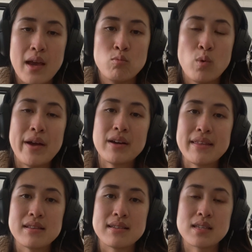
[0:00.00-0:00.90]
And where I
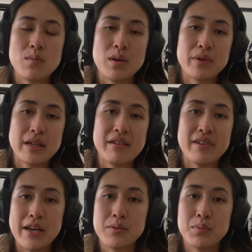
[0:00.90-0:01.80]
think this can be really
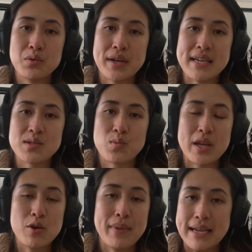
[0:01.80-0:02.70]
valuable is
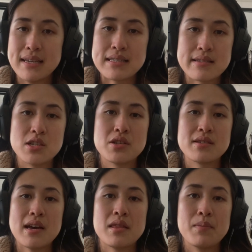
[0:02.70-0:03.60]
when you're making
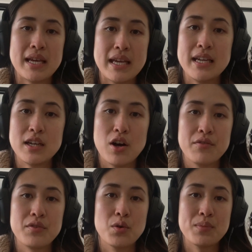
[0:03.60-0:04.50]
decisions at the beginning
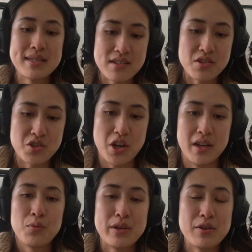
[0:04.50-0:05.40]
of your business
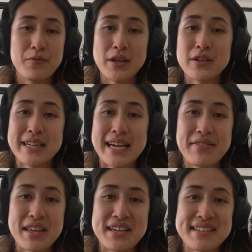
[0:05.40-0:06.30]
journey, when you're figuring
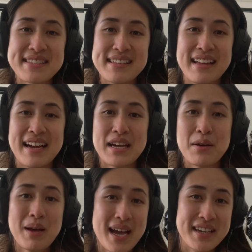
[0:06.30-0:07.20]
out things
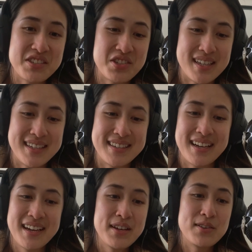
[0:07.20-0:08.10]
like packaging,
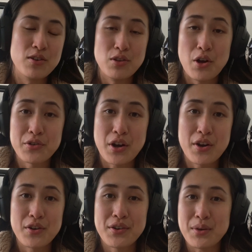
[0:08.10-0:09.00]
your
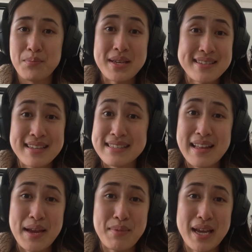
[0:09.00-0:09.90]
logo, your business
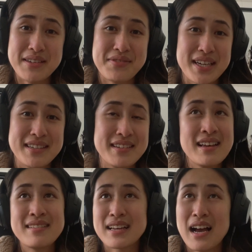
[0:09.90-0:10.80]
name even,
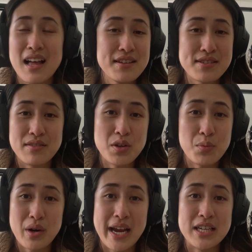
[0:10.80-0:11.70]
the colors of your
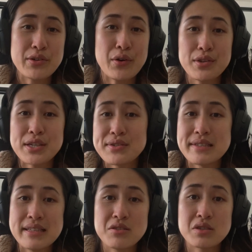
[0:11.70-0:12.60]
brand. All those
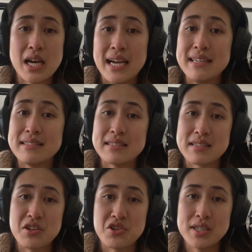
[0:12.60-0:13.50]
little tiny
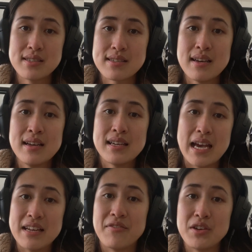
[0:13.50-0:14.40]
decisions
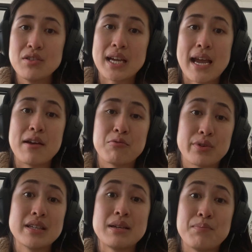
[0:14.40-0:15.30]
can feel like a
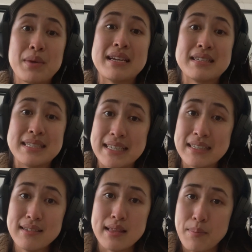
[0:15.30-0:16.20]
really big
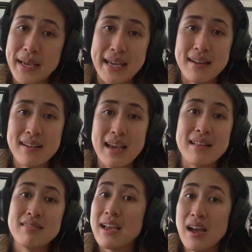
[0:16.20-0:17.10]
deal in the beginning,
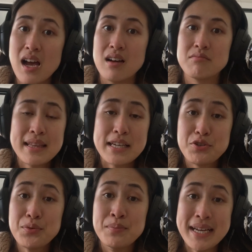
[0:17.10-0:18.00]
and they are. They
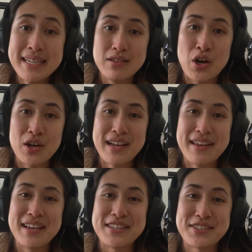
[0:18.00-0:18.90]
do mean a lot
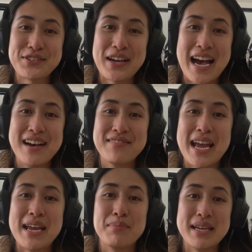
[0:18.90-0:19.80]
and they do have
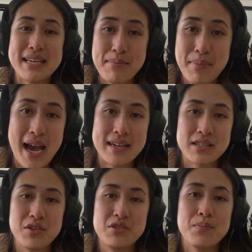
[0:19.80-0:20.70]
a big
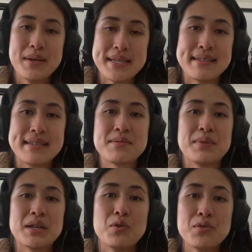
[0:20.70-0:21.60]
impact on your business,
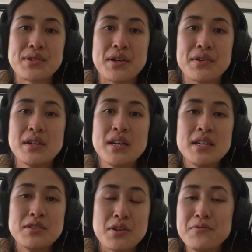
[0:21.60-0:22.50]
but also
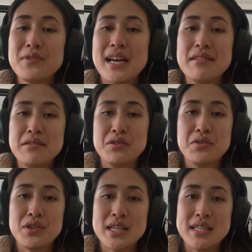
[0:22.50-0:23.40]
don't forget that
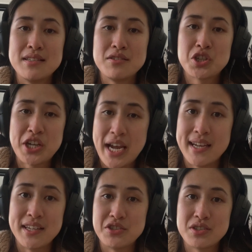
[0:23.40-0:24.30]
you can
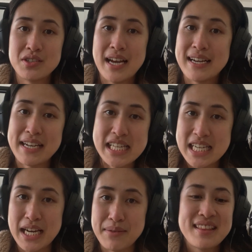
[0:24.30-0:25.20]
change at any
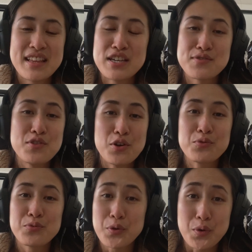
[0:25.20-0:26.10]
time. There's no
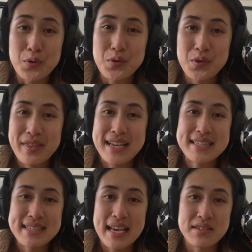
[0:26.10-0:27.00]
rule that
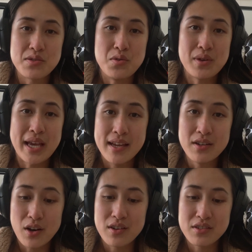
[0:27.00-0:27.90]
says you
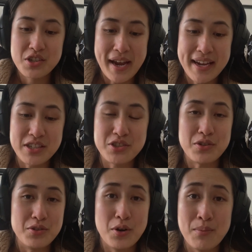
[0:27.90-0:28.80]
cannot change
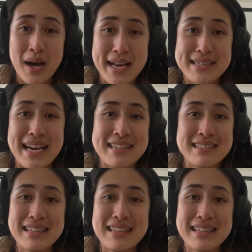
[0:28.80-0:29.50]
your mind at a